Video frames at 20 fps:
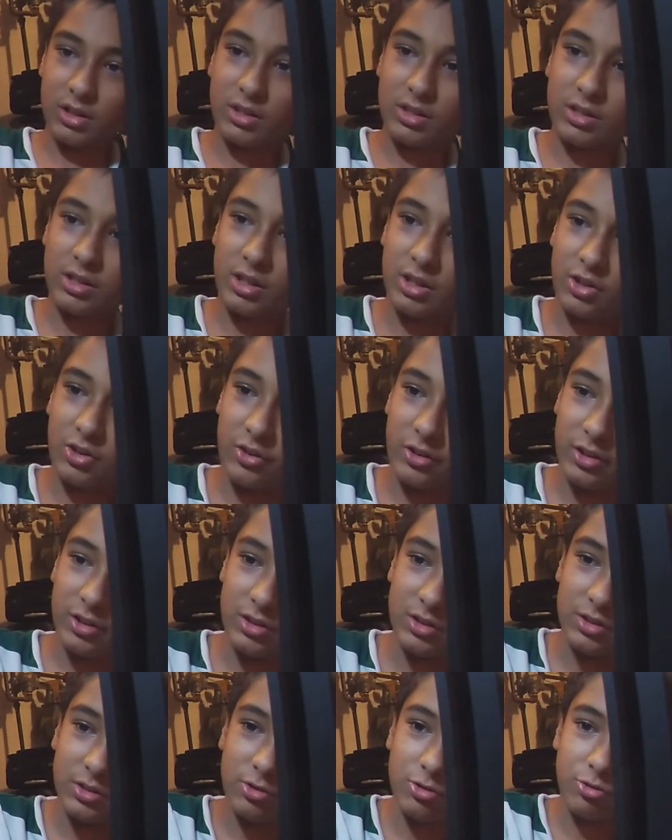this gear
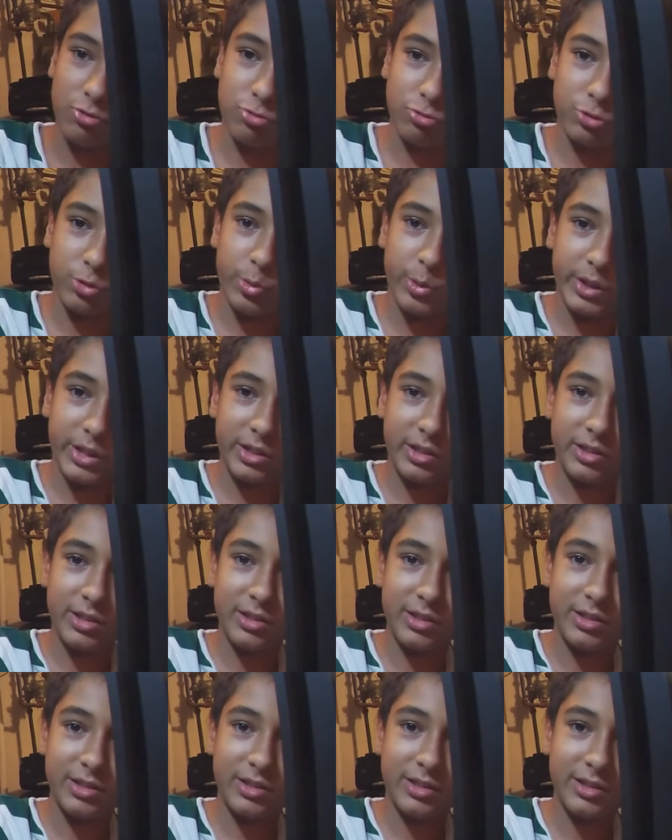is ruined.
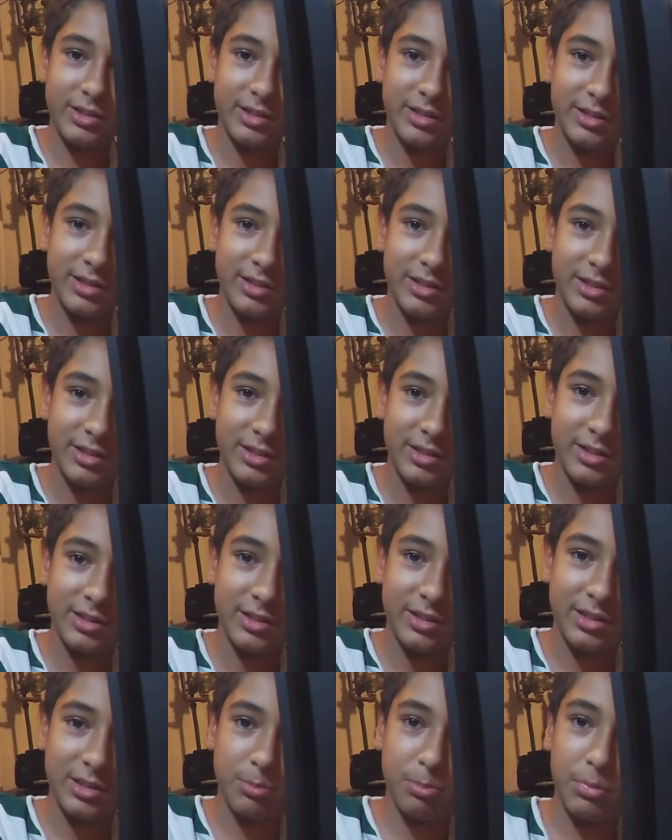
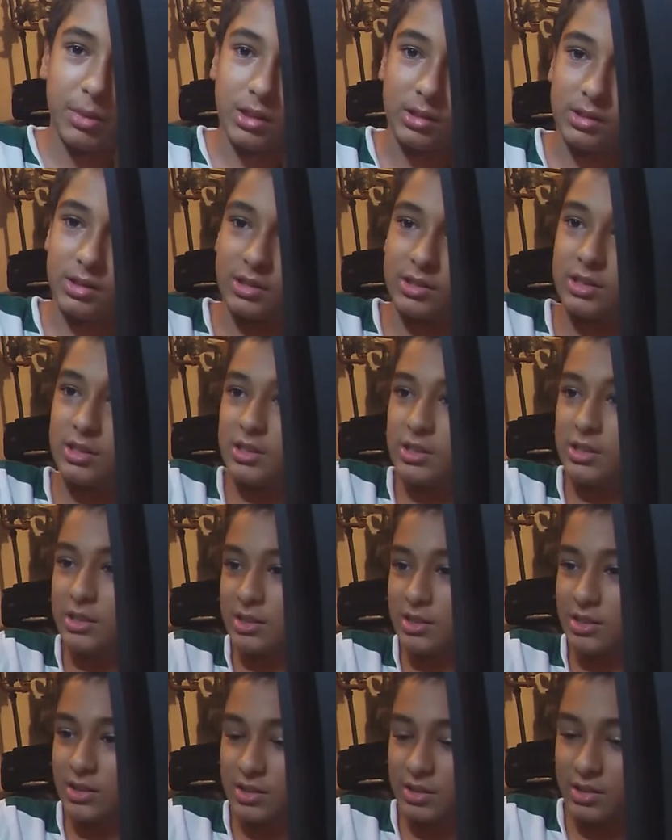It's melted.
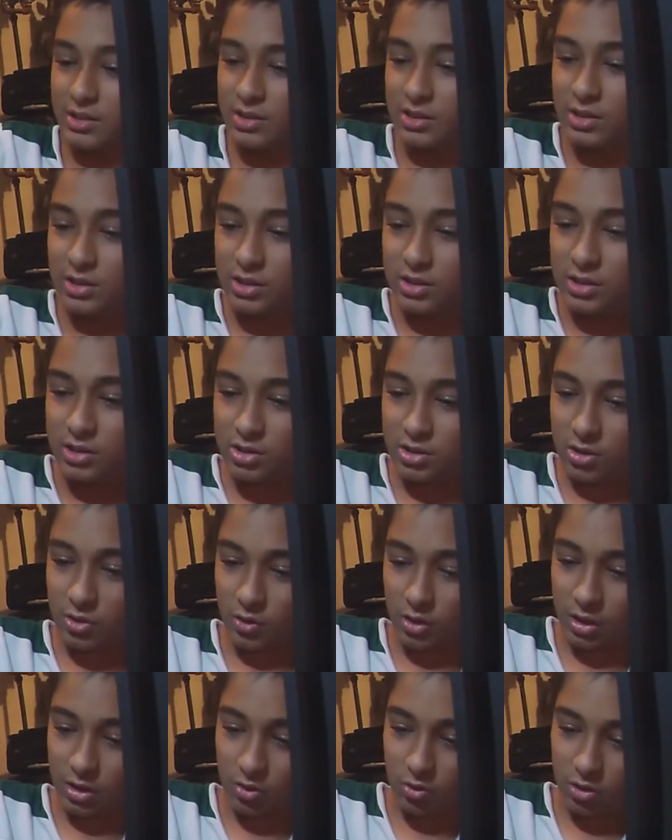
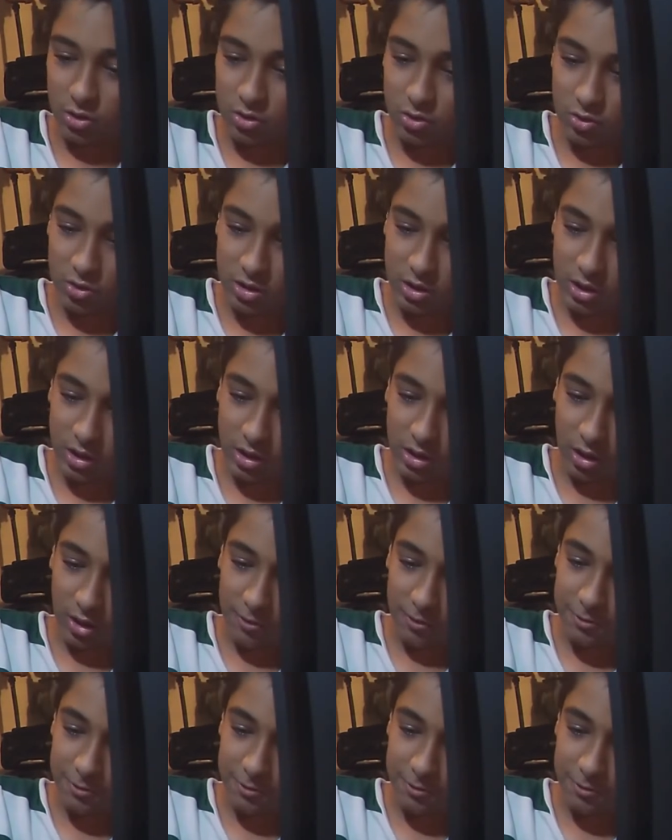So I'm going to take